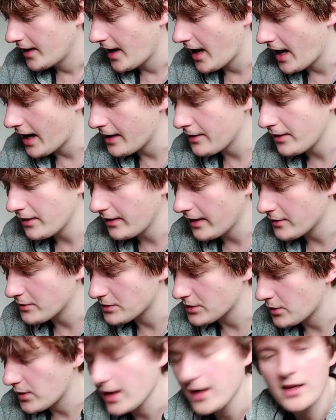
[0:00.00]
and I think that
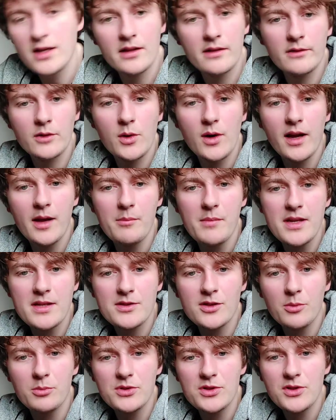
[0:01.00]
was quite a, quite a
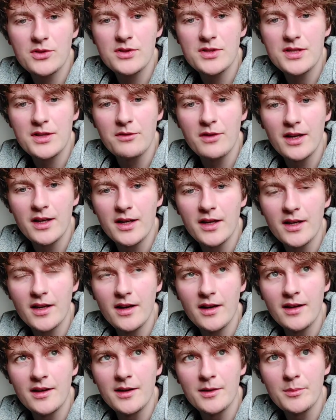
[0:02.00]
missed opportunity really.
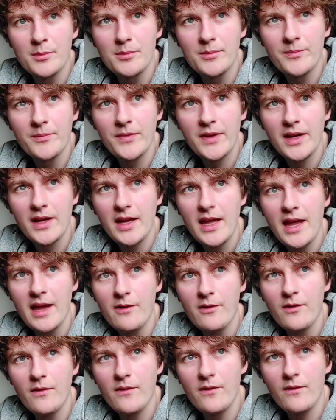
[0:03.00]
Um,
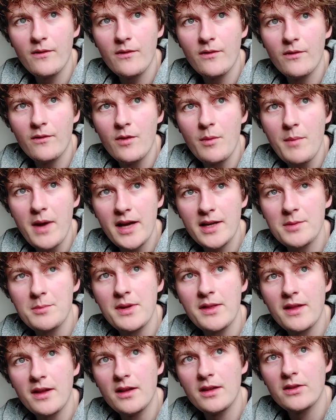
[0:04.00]
it reminded
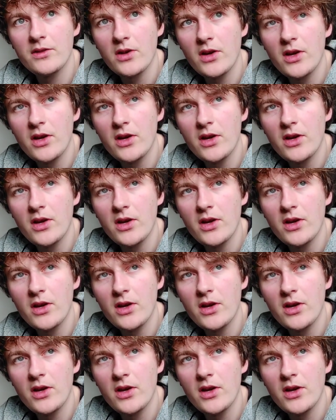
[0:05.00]
me that